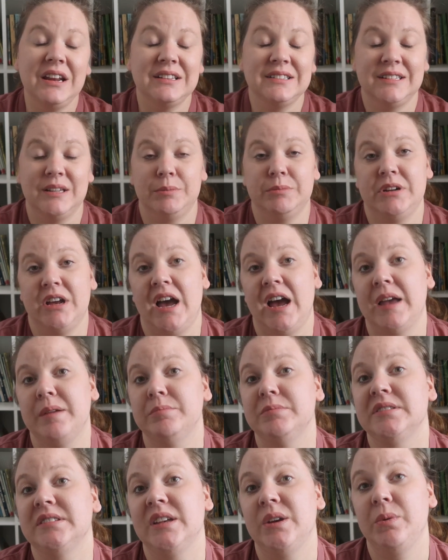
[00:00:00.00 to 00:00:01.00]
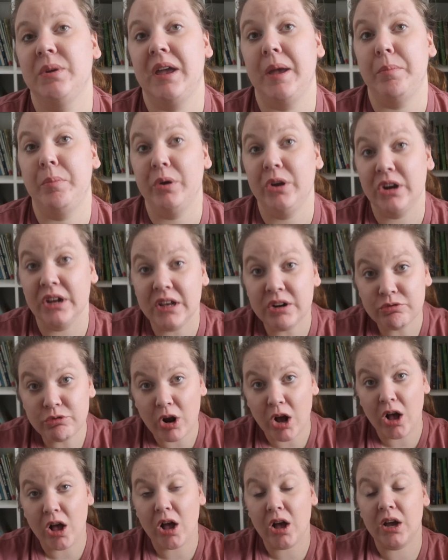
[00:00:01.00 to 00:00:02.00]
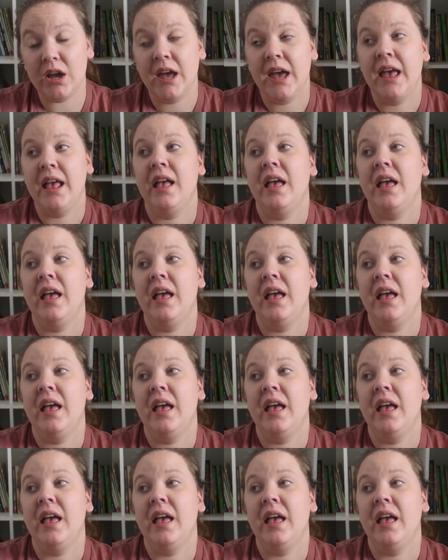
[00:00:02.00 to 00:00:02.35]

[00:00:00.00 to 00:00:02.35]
and sometimes it would get put in wrong